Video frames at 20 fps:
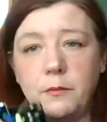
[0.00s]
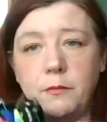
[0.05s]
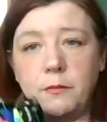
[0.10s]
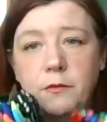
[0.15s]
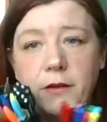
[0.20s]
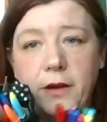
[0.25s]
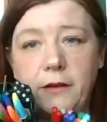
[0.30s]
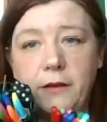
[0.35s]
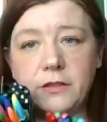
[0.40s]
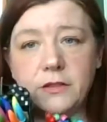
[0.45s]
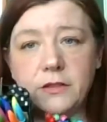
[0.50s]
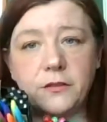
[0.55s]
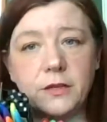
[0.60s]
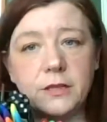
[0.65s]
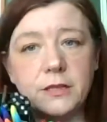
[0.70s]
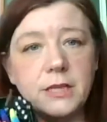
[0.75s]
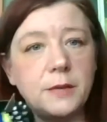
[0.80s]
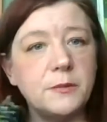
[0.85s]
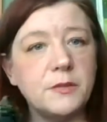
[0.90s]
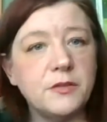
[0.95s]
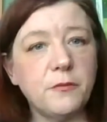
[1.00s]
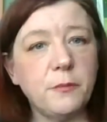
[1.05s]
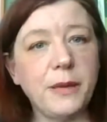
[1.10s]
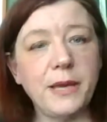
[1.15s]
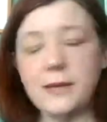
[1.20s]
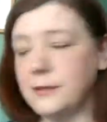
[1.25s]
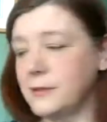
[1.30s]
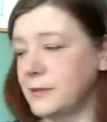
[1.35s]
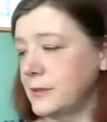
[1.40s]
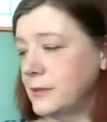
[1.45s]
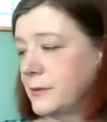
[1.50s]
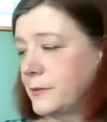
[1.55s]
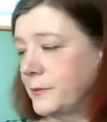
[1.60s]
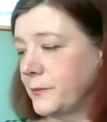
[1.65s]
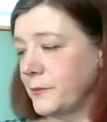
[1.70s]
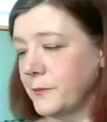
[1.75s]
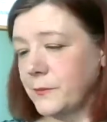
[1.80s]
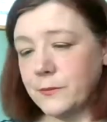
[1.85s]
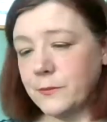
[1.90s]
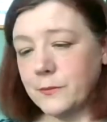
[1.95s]
5 different types of pens,
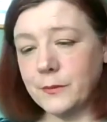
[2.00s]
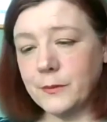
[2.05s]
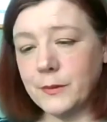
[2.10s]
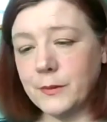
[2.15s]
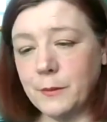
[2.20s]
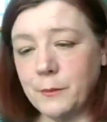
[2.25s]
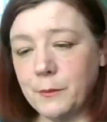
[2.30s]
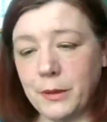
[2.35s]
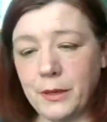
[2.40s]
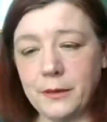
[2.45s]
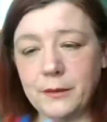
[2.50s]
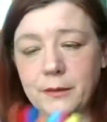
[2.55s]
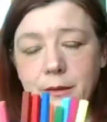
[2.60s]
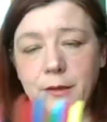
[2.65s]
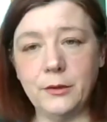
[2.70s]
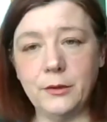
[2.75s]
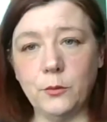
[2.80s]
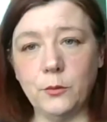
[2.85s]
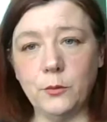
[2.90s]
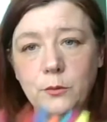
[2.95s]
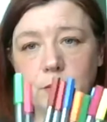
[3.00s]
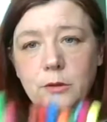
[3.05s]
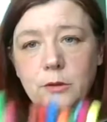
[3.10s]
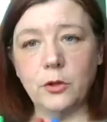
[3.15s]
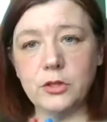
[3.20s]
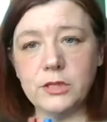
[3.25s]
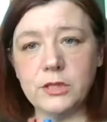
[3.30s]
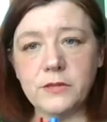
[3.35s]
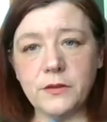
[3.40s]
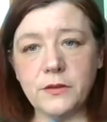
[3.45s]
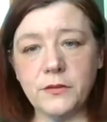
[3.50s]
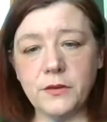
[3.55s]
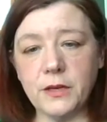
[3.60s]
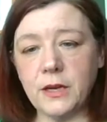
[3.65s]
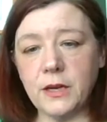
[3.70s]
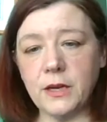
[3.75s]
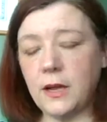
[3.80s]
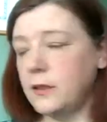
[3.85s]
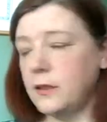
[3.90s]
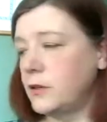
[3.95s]
but you know, lots of
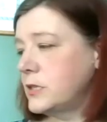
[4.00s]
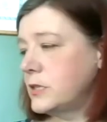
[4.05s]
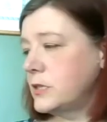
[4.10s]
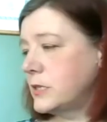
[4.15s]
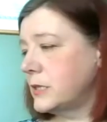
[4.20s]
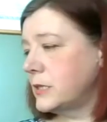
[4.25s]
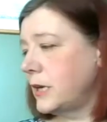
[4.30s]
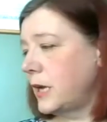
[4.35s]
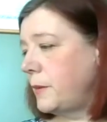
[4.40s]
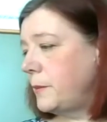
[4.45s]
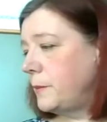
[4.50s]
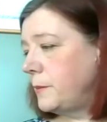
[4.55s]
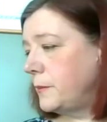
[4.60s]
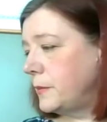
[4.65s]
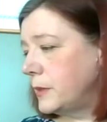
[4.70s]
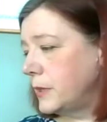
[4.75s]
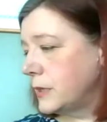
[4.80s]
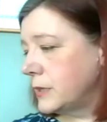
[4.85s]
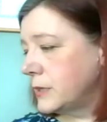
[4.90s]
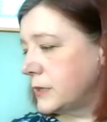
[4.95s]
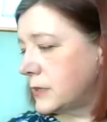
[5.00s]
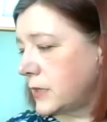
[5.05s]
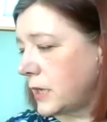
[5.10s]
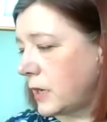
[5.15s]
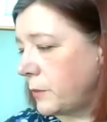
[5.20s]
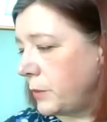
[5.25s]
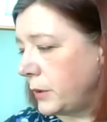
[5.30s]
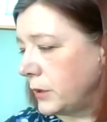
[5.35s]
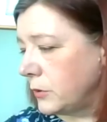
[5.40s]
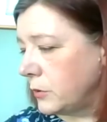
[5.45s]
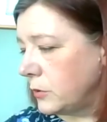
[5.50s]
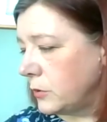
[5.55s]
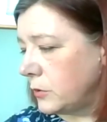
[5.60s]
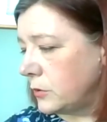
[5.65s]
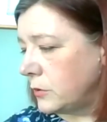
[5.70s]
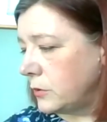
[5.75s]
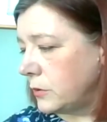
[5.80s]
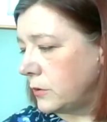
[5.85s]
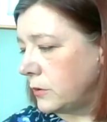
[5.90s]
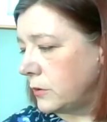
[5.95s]
different colours. The
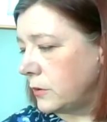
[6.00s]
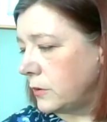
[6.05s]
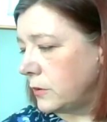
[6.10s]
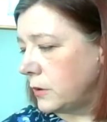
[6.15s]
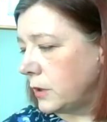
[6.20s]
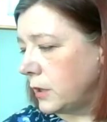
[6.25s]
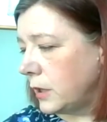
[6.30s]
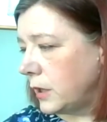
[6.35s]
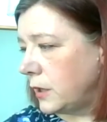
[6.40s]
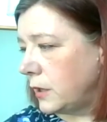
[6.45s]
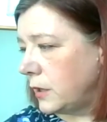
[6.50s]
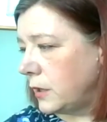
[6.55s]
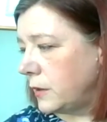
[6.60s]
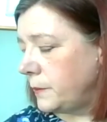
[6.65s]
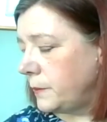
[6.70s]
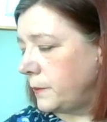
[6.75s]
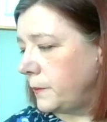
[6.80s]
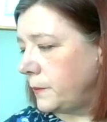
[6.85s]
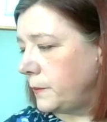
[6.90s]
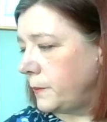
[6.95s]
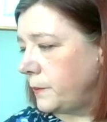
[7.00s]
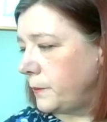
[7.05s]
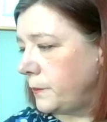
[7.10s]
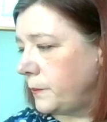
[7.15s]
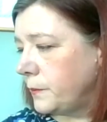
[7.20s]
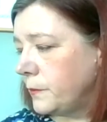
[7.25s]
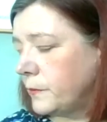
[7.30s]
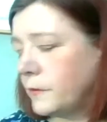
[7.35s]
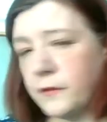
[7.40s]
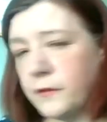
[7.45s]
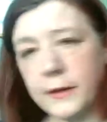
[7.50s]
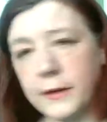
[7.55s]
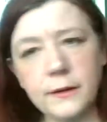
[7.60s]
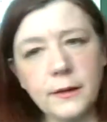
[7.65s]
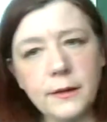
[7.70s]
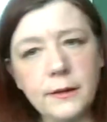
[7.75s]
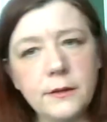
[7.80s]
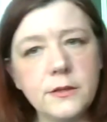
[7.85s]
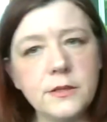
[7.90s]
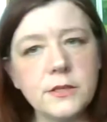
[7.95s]
Stabilo fine
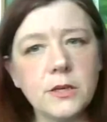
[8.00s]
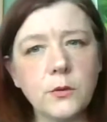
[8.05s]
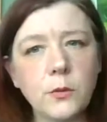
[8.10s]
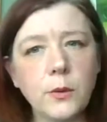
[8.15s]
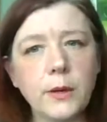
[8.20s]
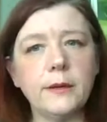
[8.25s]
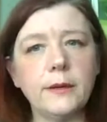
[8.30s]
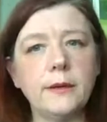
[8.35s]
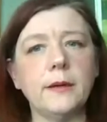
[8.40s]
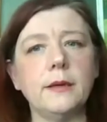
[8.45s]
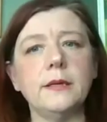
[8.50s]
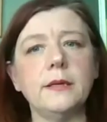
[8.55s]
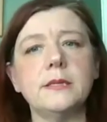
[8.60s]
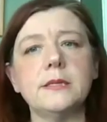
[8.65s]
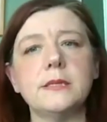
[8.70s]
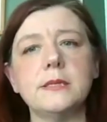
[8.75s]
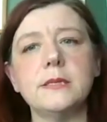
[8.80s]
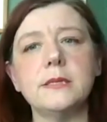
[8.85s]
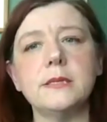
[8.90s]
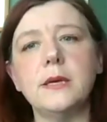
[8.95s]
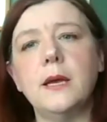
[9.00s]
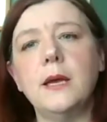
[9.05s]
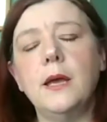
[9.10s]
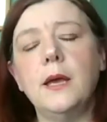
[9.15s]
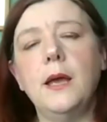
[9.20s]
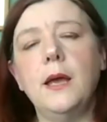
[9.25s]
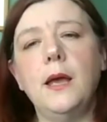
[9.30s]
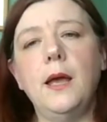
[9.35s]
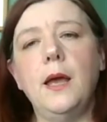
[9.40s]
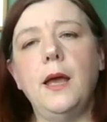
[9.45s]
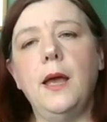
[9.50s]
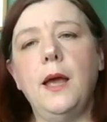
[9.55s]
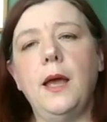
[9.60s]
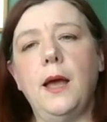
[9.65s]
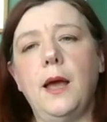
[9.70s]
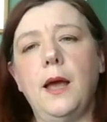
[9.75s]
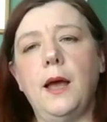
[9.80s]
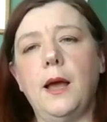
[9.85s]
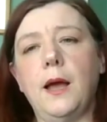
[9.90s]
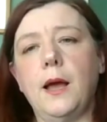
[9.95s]
liners are quite nice,
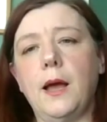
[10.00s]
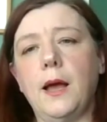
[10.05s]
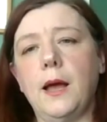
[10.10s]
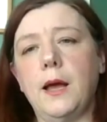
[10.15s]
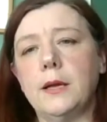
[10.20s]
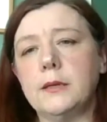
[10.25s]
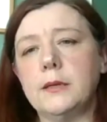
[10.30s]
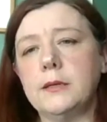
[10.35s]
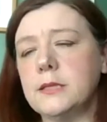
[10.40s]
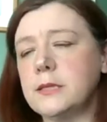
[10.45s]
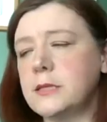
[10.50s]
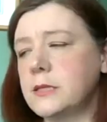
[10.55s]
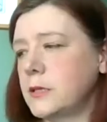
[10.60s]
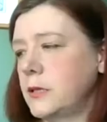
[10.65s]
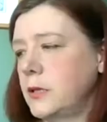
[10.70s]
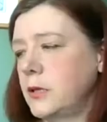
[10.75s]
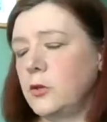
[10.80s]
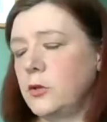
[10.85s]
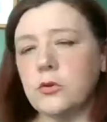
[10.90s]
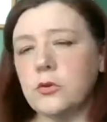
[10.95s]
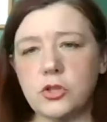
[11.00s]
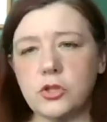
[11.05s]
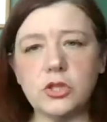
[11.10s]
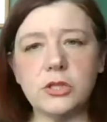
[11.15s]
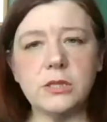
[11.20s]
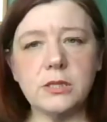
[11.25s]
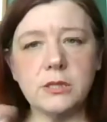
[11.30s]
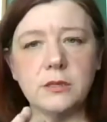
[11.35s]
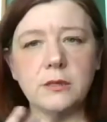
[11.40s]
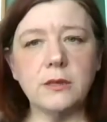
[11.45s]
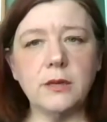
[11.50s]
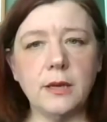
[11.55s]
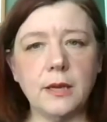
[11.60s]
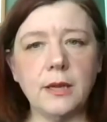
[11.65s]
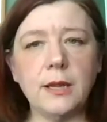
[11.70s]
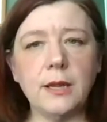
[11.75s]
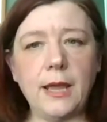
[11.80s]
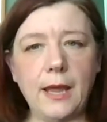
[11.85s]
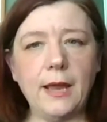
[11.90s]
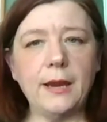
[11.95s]
and you know, so just
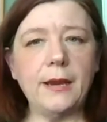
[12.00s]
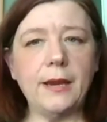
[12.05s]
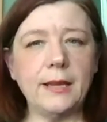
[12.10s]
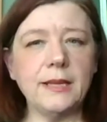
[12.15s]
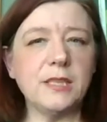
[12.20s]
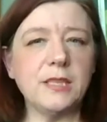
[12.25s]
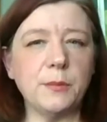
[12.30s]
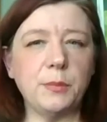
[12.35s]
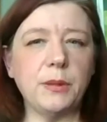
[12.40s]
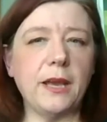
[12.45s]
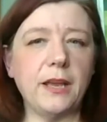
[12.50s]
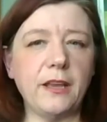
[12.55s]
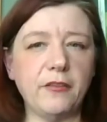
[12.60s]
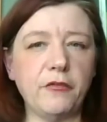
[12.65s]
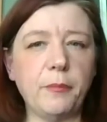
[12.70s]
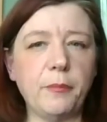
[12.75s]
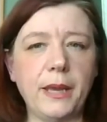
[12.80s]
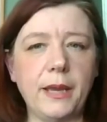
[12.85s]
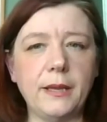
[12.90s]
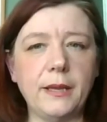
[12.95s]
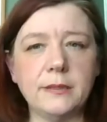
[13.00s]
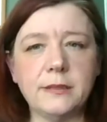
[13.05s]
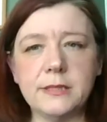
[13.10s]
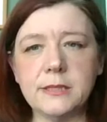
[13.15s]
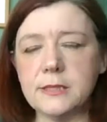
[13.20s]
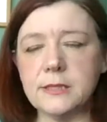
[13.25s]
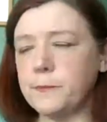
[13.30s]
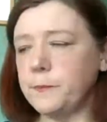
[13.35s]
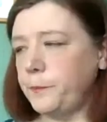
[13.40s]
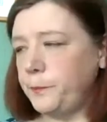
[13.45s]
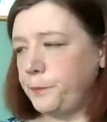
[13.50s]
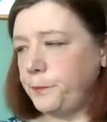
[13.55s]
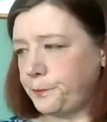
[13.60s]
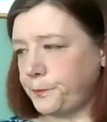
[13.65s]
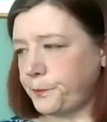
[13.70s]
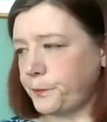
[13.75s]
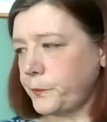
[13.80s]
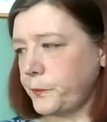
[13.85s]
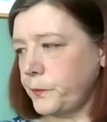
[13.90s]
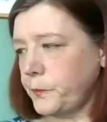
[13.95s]
get a nice supply of pens.
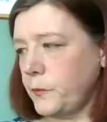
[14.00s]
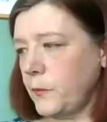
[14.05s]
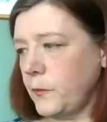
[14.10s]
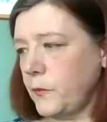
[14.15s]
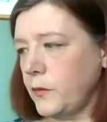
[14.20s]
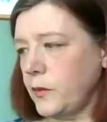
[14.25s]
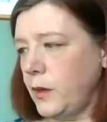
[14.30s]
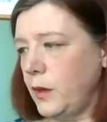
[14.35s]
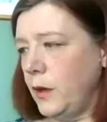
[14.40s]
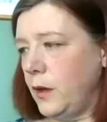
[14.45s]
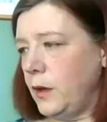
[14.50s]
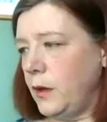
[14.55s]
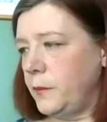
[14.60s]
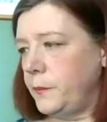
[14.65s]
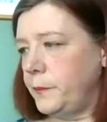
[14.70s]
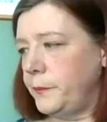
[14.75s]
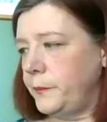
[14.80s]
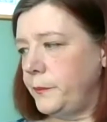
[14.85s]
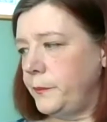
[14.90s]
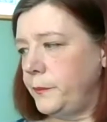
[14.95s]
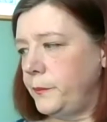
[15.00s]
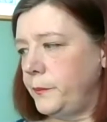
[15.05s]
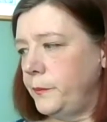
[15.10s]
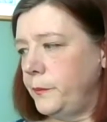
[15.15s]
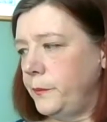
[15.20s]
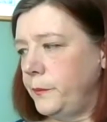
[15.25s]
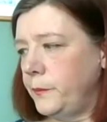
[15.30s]
And